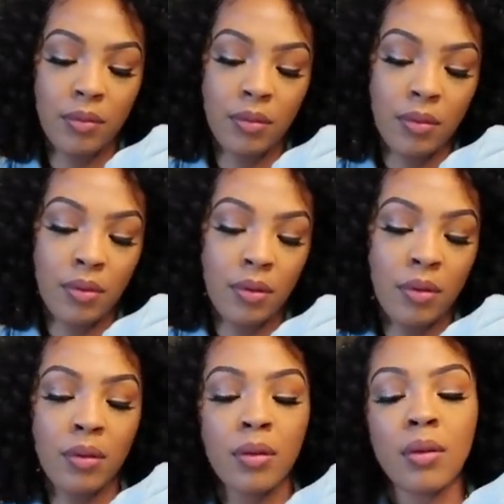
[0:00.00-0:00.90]
this
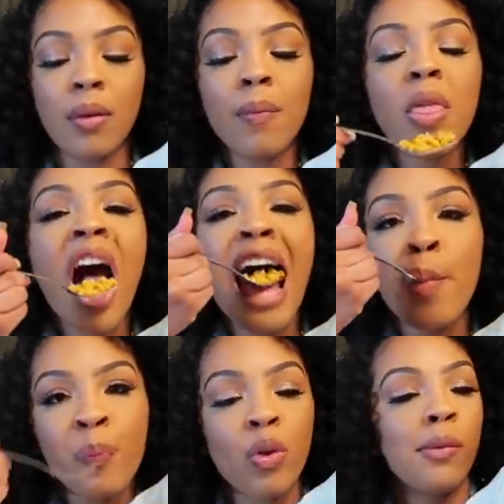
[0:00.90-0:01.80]
whole thing has
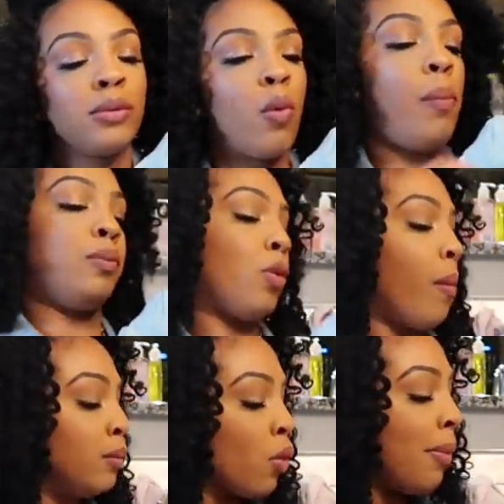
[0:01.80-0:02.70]
been a
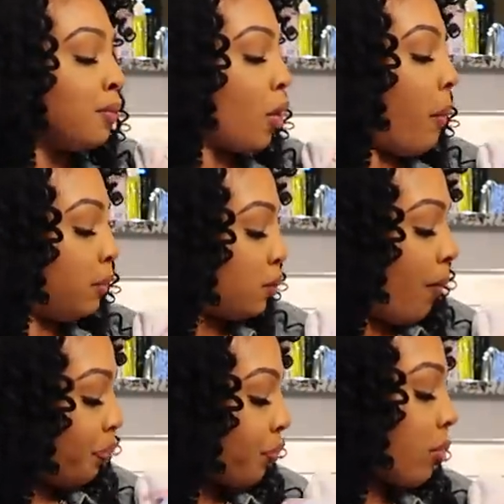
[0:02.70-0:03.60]
sign that
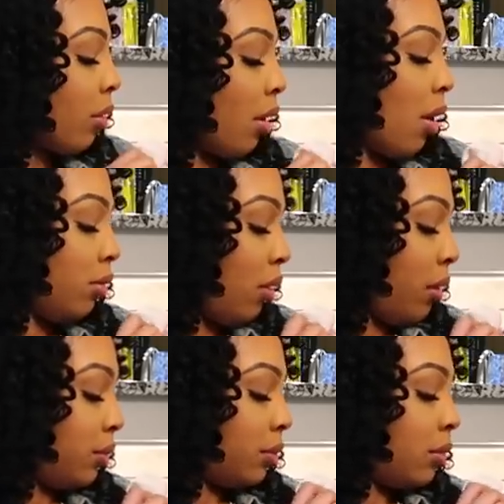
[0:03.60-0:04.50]
I'm running
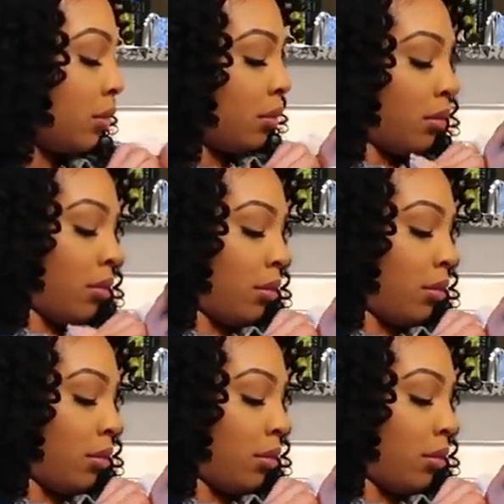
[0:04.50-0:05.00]
out of time.